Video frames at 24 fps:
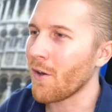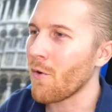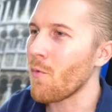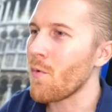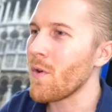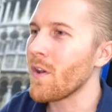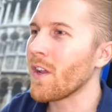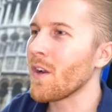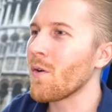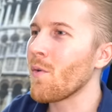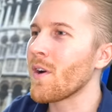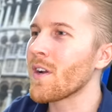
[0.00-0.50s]
Oh,
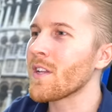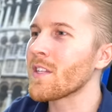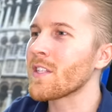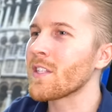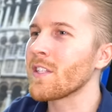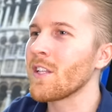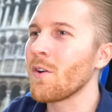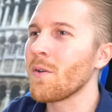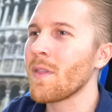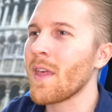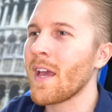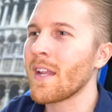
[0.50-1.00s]
we're gonna want to
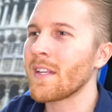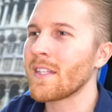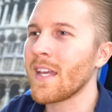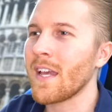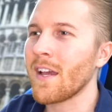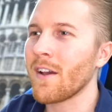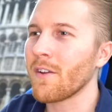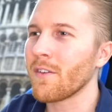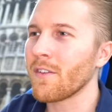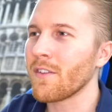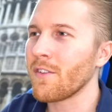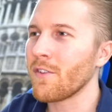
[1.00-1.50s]
slow that
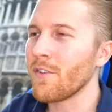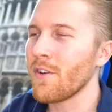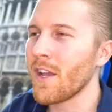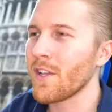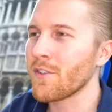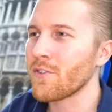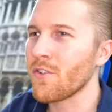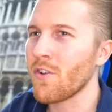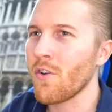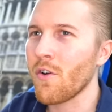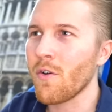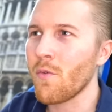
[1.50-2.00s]
down. You
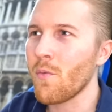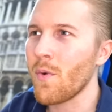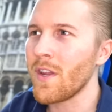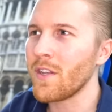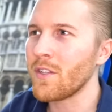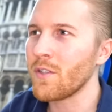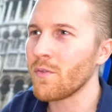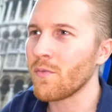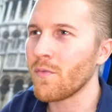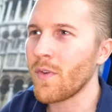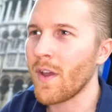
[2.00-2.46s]
guys are going way too